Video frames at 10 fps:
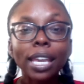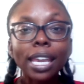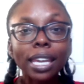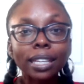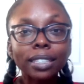
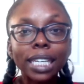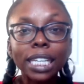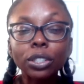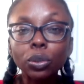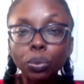And
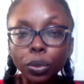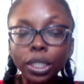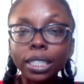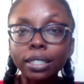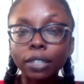it is
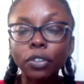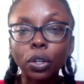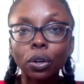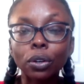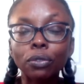really
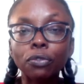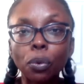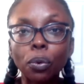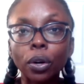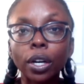difficult
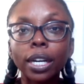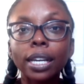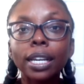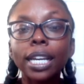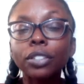for
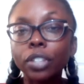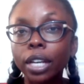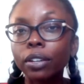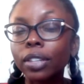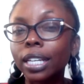a
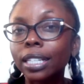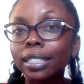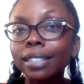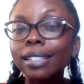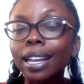child that
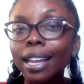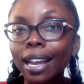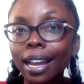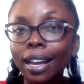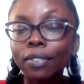does not
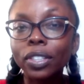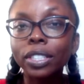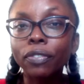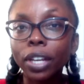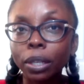have the
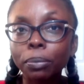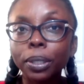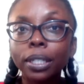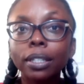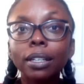developed
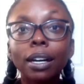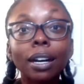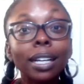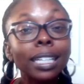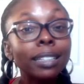
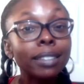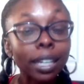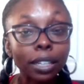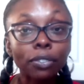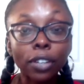
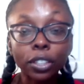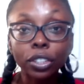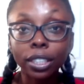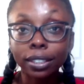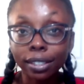executive
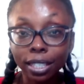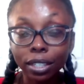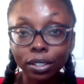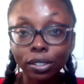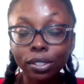functioning
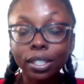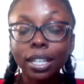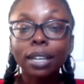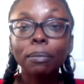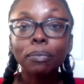skills
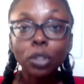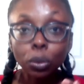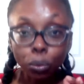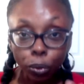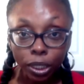to
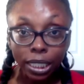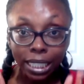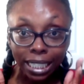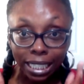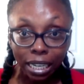
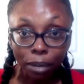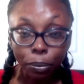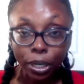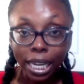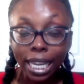really
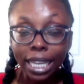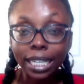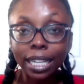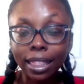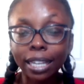
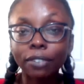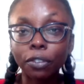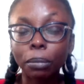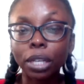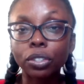comprehend that
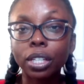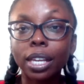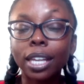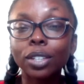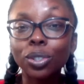information
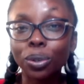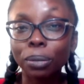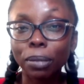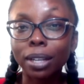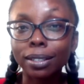in a short
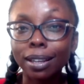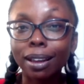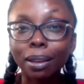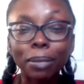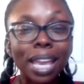amount of
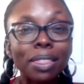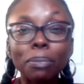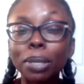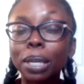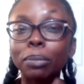time and then
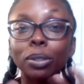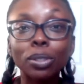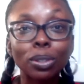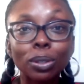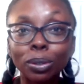be able
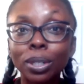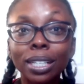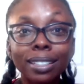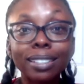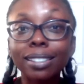to
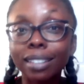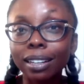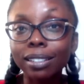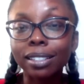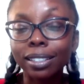
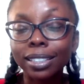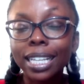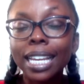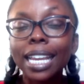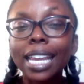discuss it.
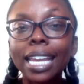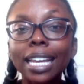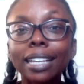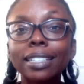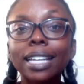
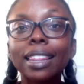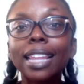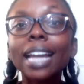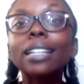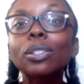And
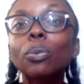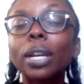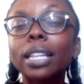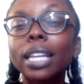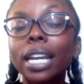that is one
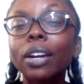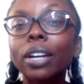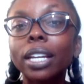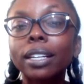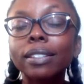of the
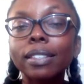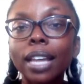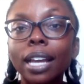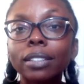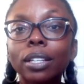areas
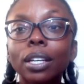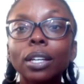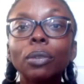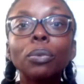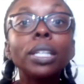that
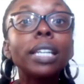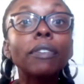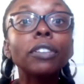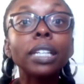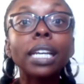we
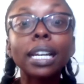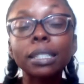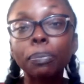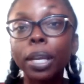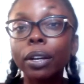definitely as
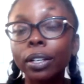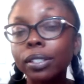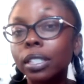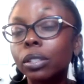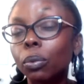parents
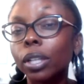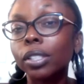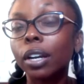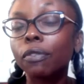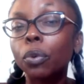need to watch
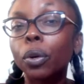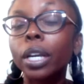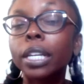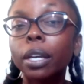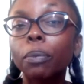out for
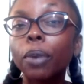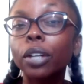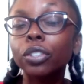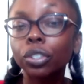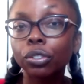and help our
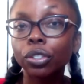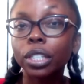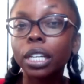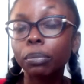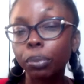children
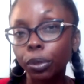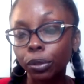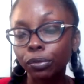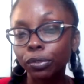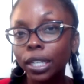improve.